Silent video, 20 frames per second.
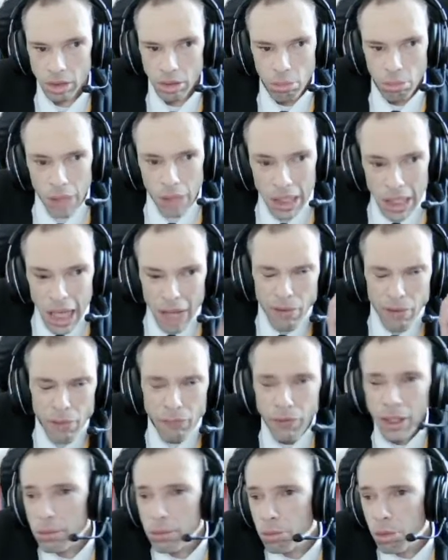When
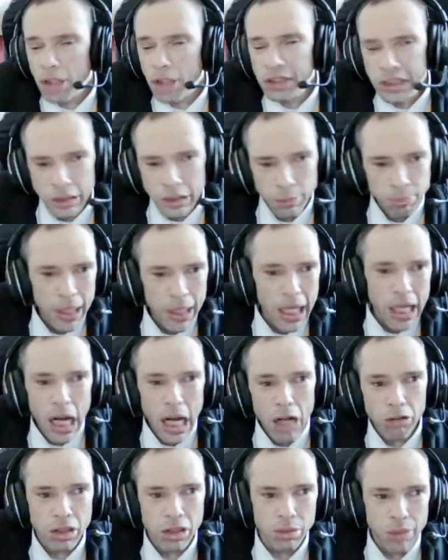everything wants to play
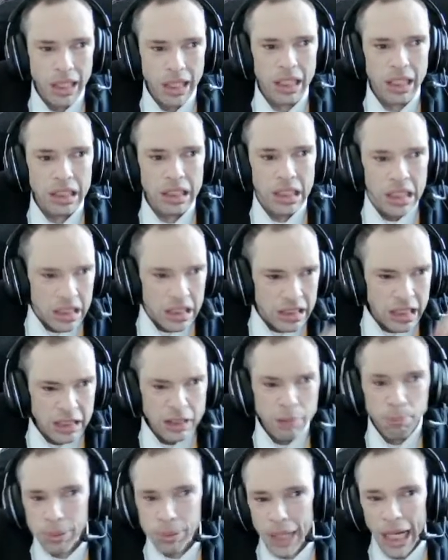out correctly, it
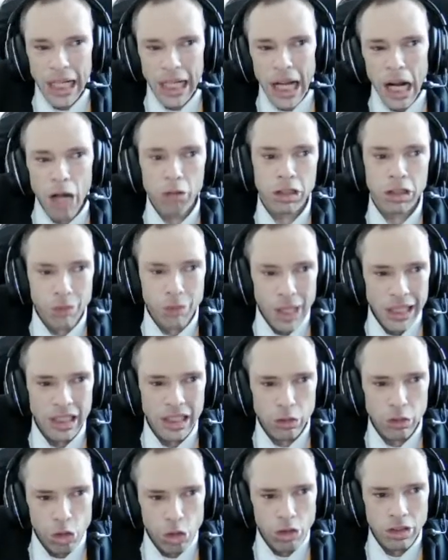doesn't play out
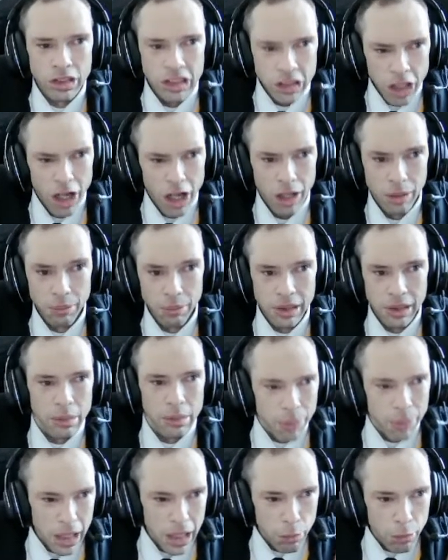correctly all the time,
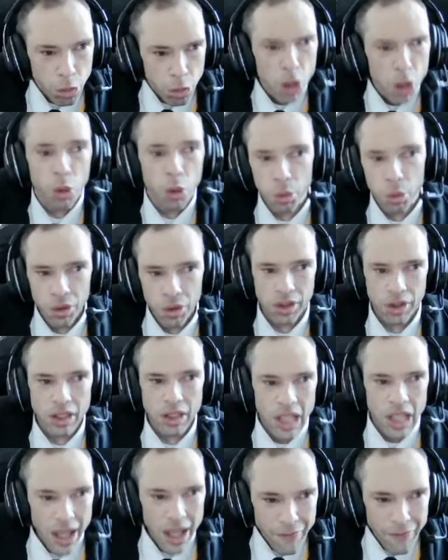but it will.
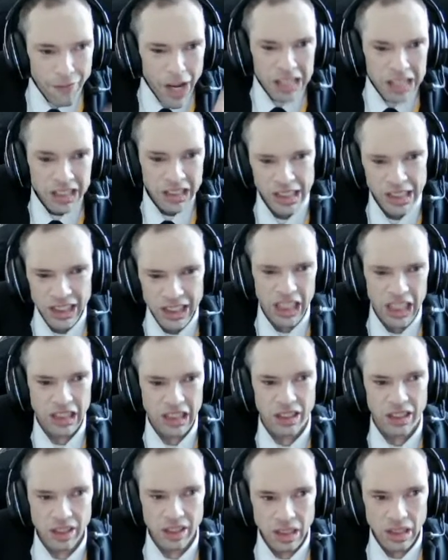Eventually,
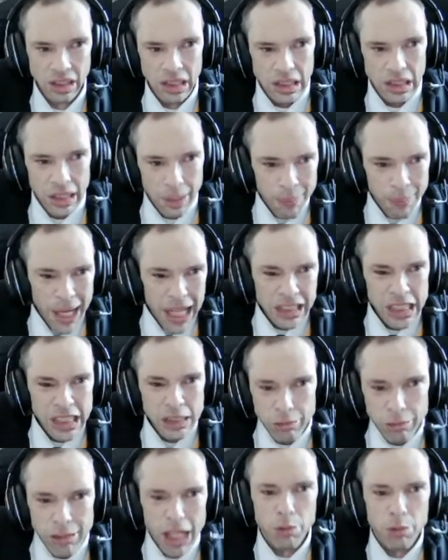the Magic
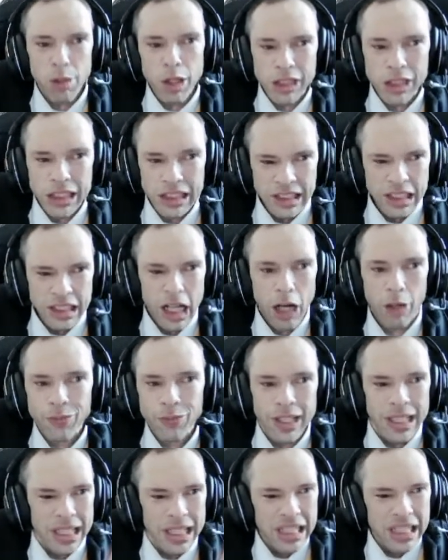Railroad itself
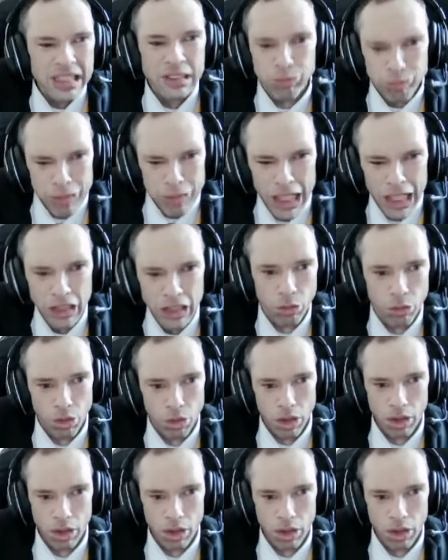is real,